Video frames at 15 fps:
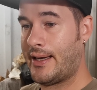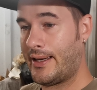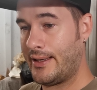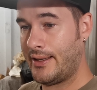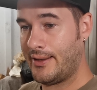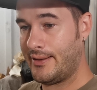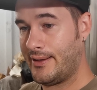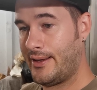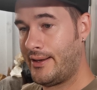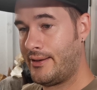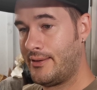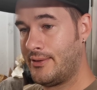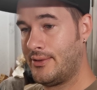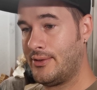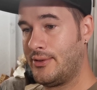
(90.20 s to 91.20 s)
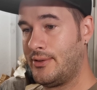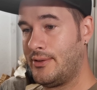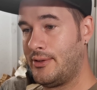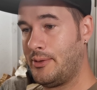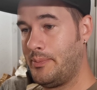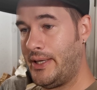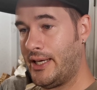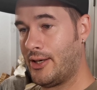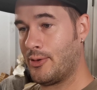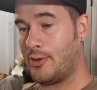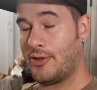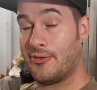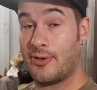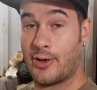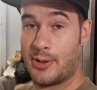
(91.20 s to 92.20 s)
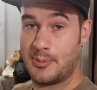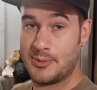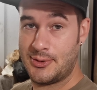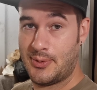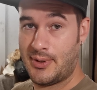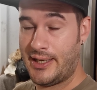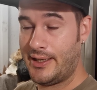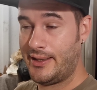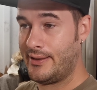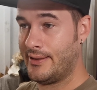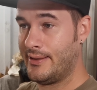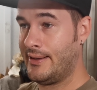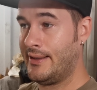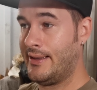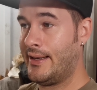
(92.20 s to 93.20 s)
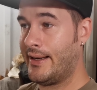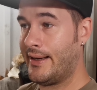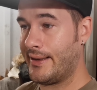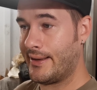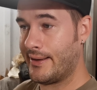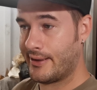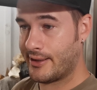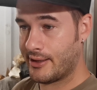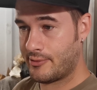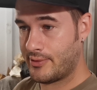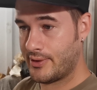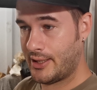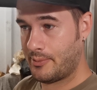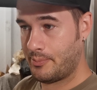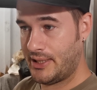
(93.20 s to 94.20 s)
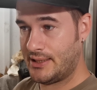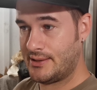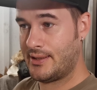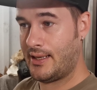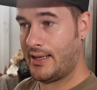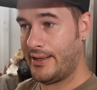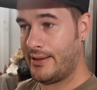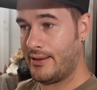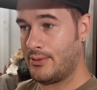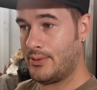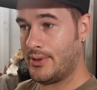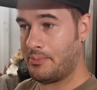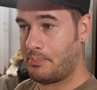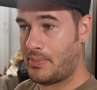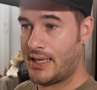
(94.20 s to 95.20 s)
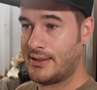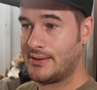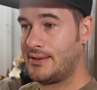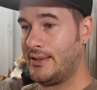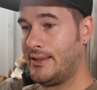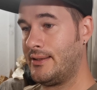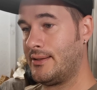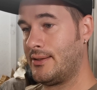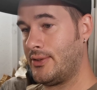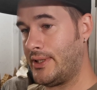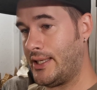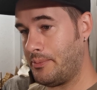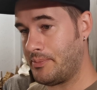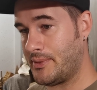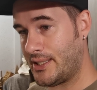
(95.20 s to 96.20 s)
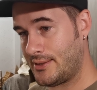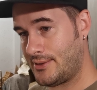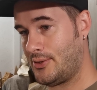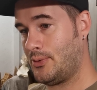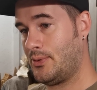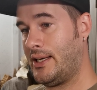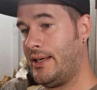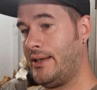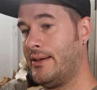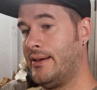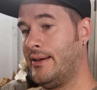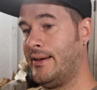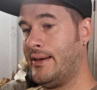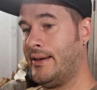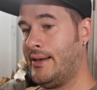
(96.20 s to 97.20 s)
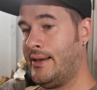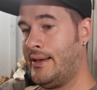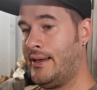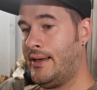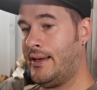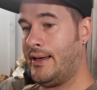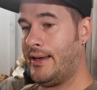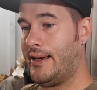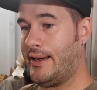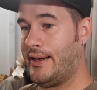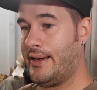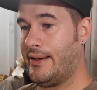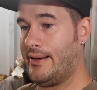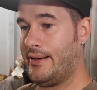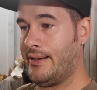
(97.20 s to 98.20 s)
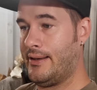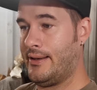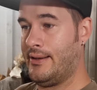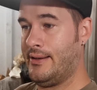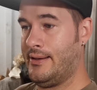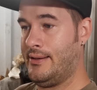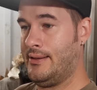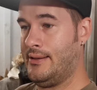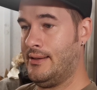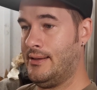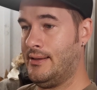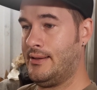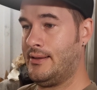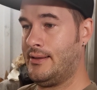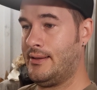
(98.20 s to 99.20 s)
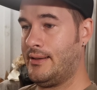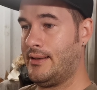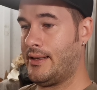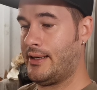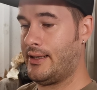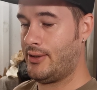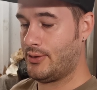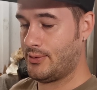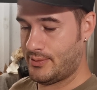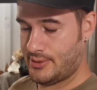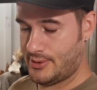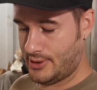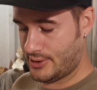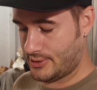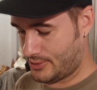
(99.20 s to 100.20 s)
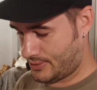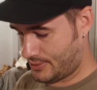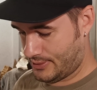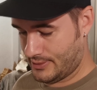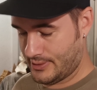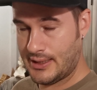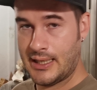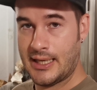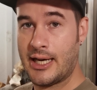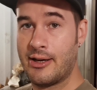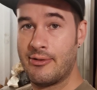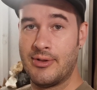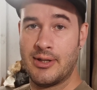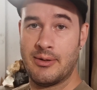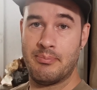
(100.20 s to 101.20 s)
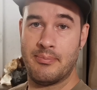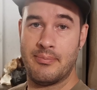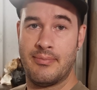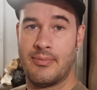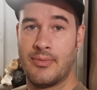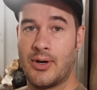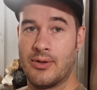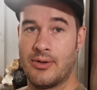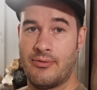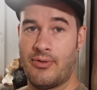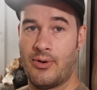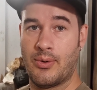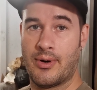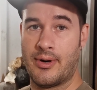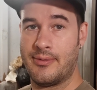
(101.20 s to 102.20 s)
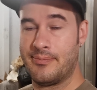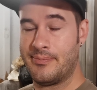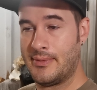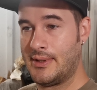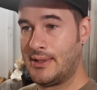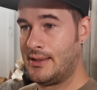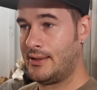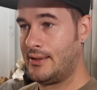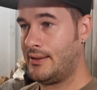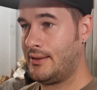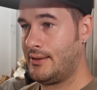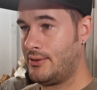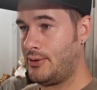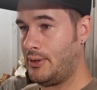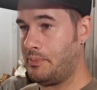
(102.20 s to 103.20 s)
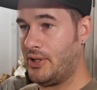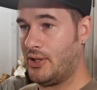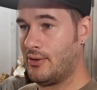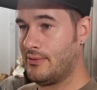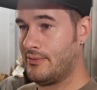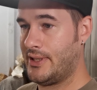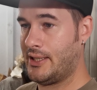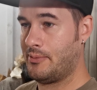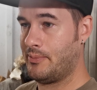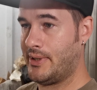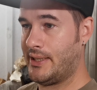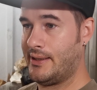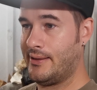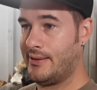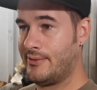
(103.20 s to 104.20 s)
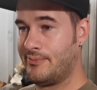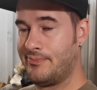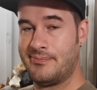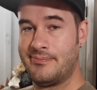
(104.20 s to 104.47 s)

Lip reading: hanging there to be out of harm's way. I can cover them easily with plastic to keep dust away, and I don't just have them on the floor tripping over them and